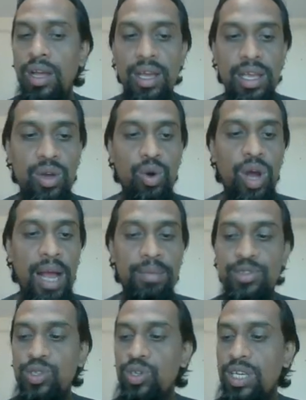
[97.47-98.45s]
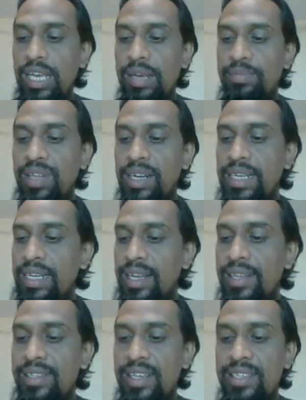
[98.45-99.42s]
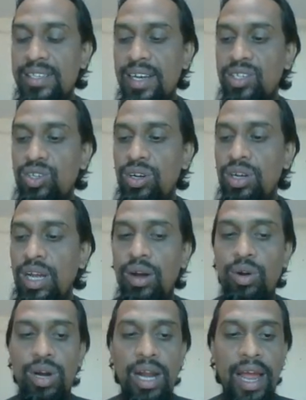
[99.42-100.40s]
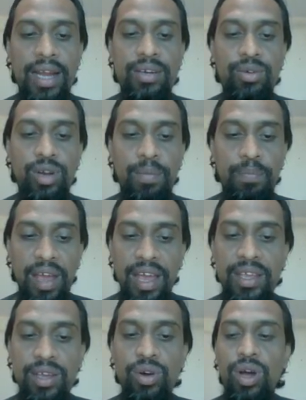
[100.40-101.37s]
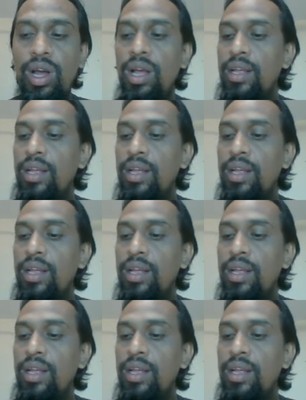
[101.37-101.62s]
you have to give the details instruction how client will pay you